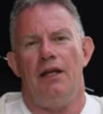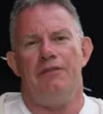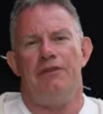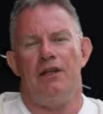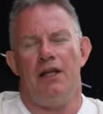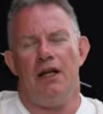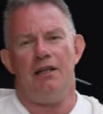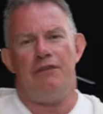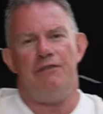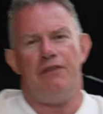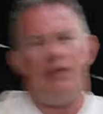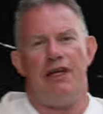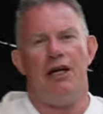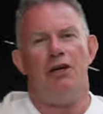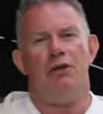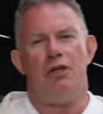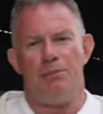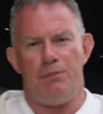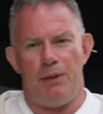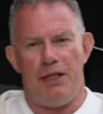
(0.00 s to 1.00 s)
If you like the
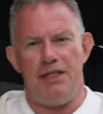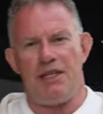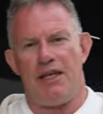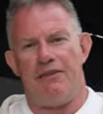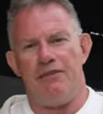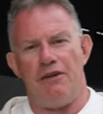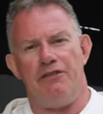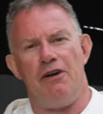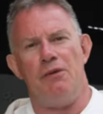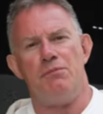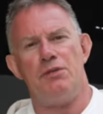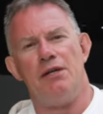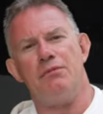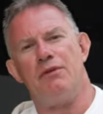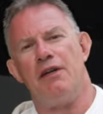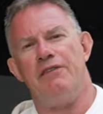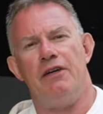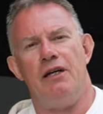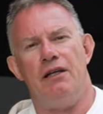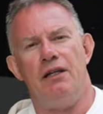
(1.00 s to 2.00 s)
video, then please give it a thumbs
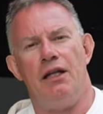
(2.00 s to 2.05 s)
up, give it a